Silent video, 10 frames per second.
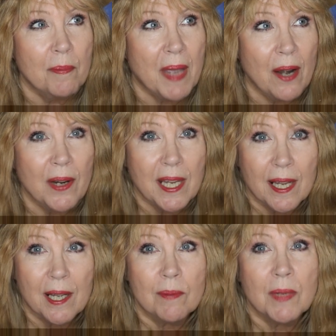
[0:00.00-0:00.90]
Barry
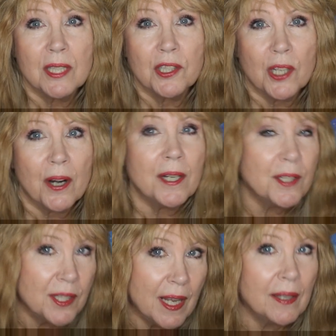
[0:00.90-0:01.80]
M
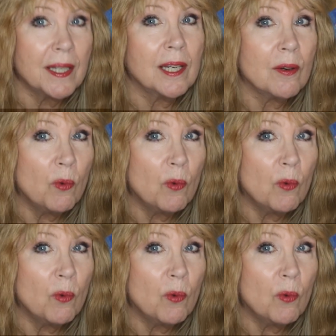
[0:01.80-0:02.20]
started selling